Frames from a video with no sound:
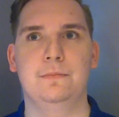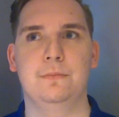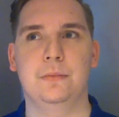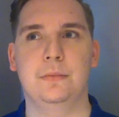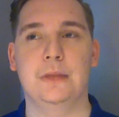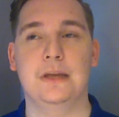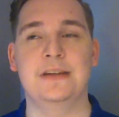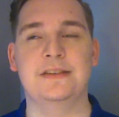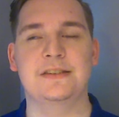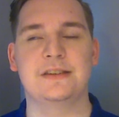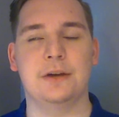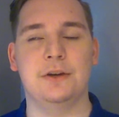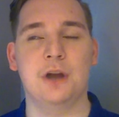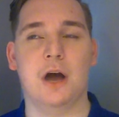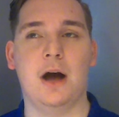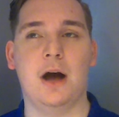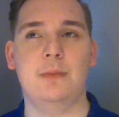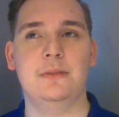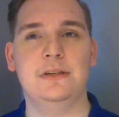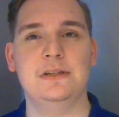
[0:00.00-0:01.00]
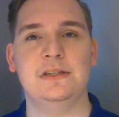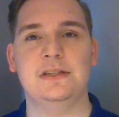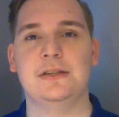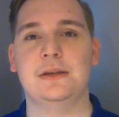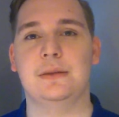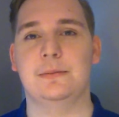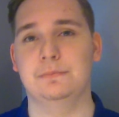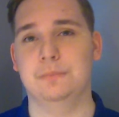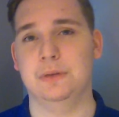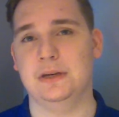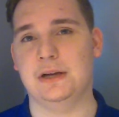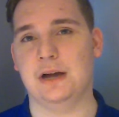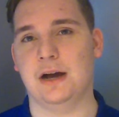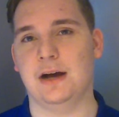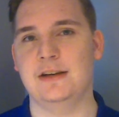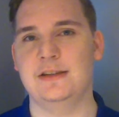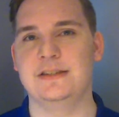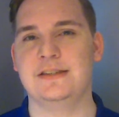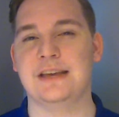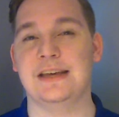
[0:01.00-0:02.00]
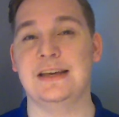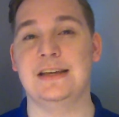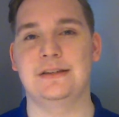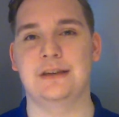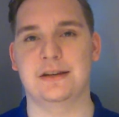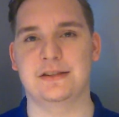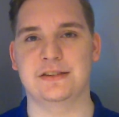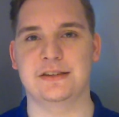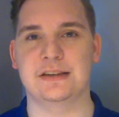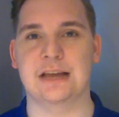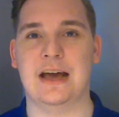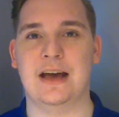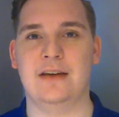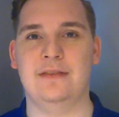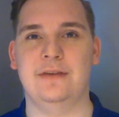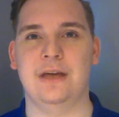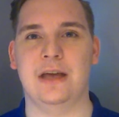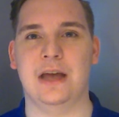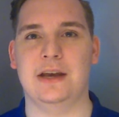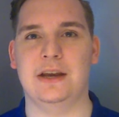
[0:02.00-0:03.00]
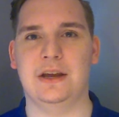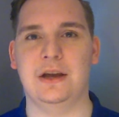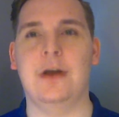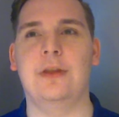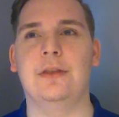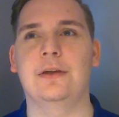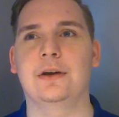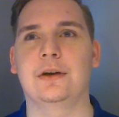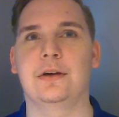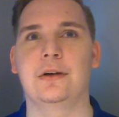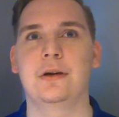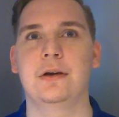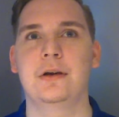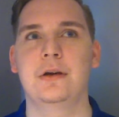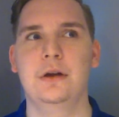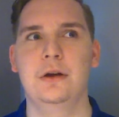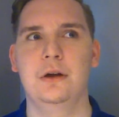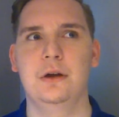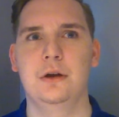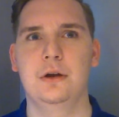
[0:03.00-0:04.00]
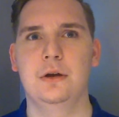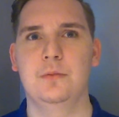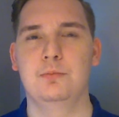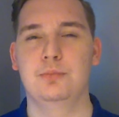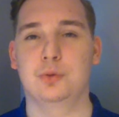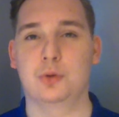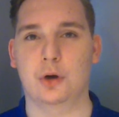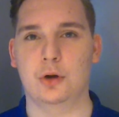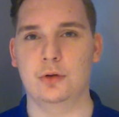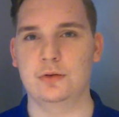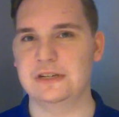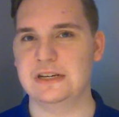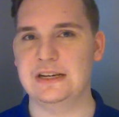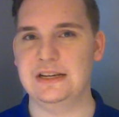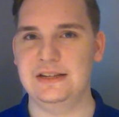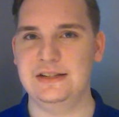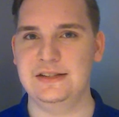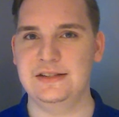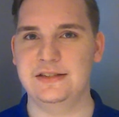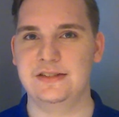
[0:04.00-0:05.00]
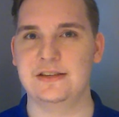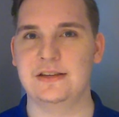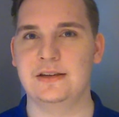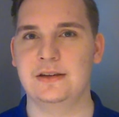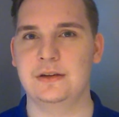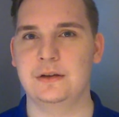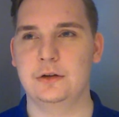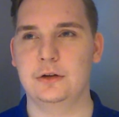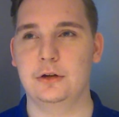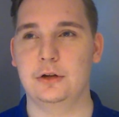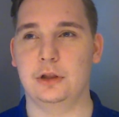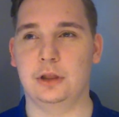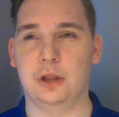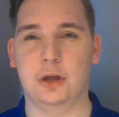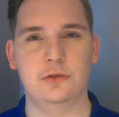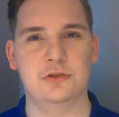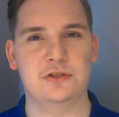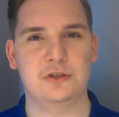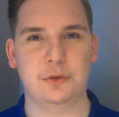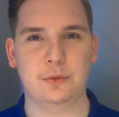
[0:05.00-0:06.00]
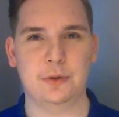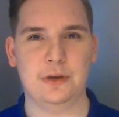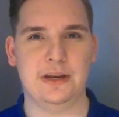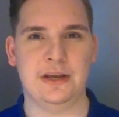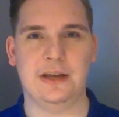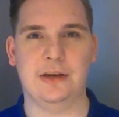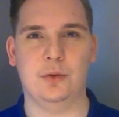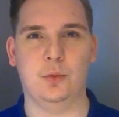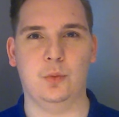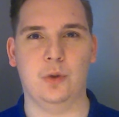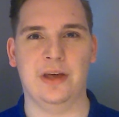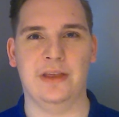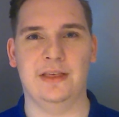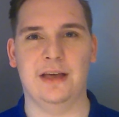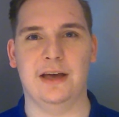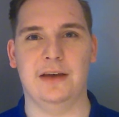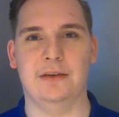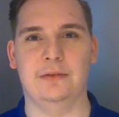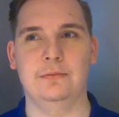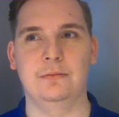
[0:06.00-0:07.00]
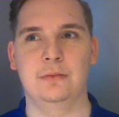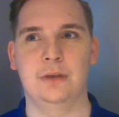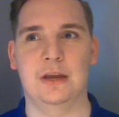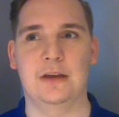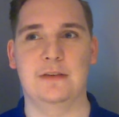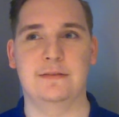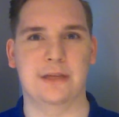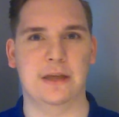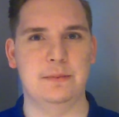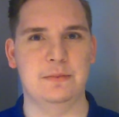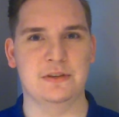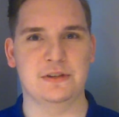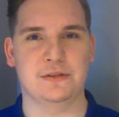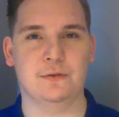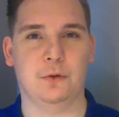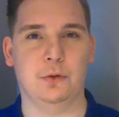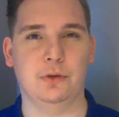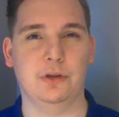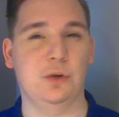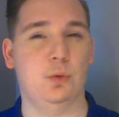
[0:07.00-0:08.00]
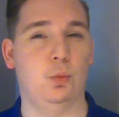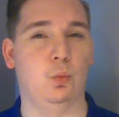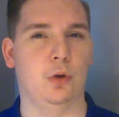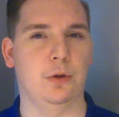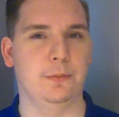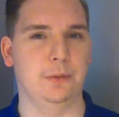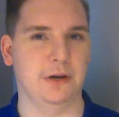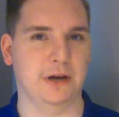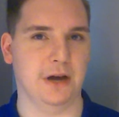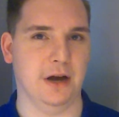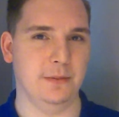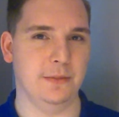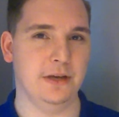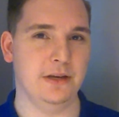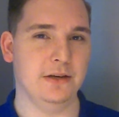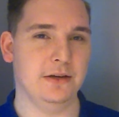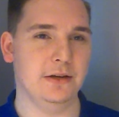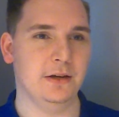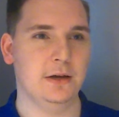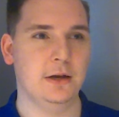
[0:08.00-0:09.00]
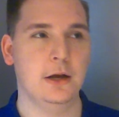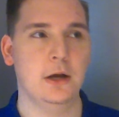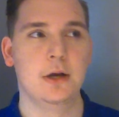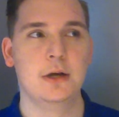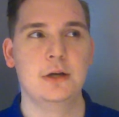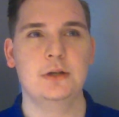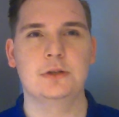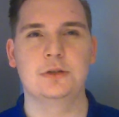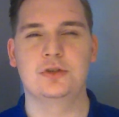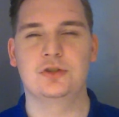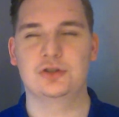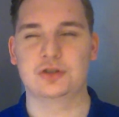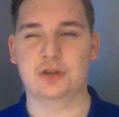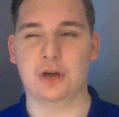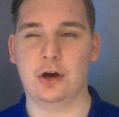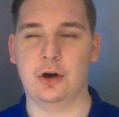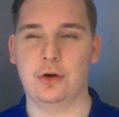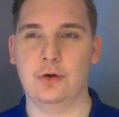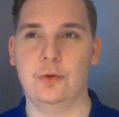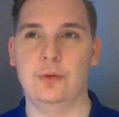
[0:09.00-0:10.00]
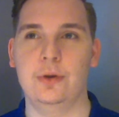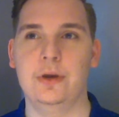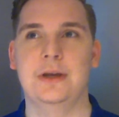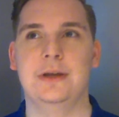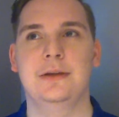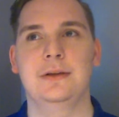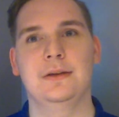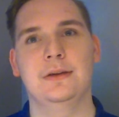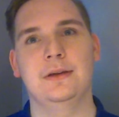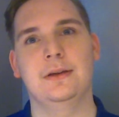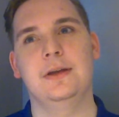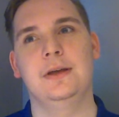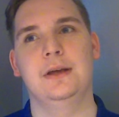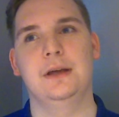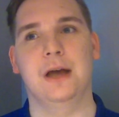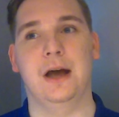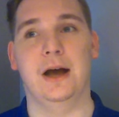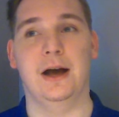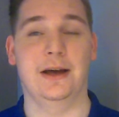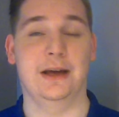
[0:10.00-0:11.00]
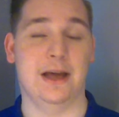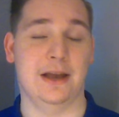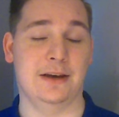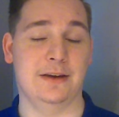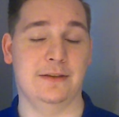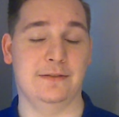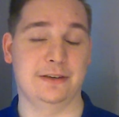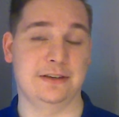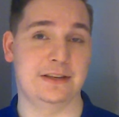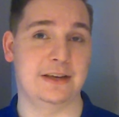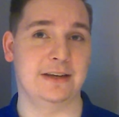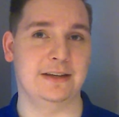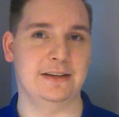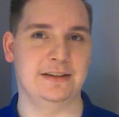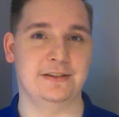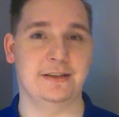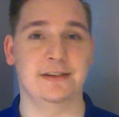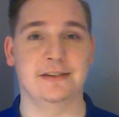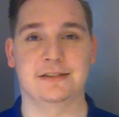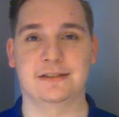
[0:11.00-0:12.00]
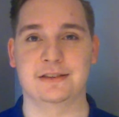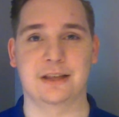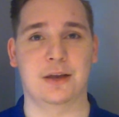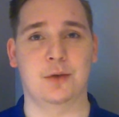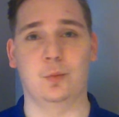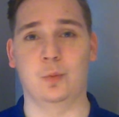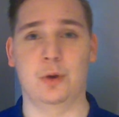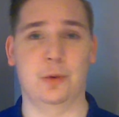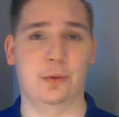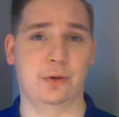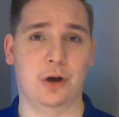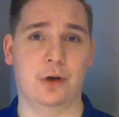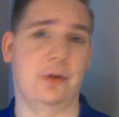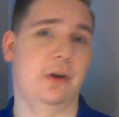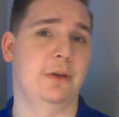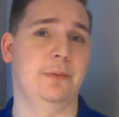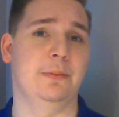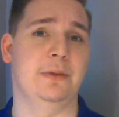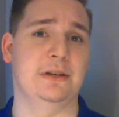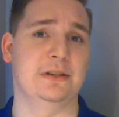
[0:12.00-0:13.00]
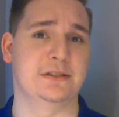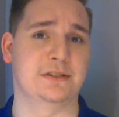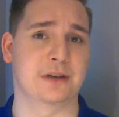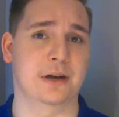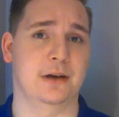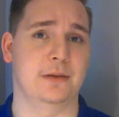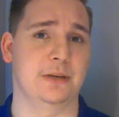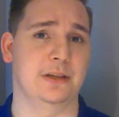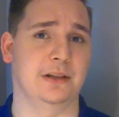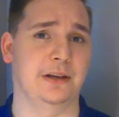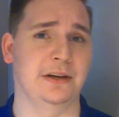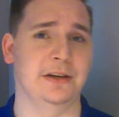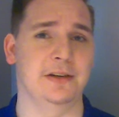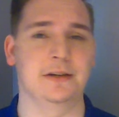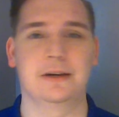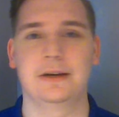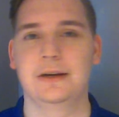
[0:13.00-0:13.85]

It's anomalous because it doesn't have any other proteins close to it in a way that if they misfolded would become it. So, and if it did exist, then we would already be in zombie land.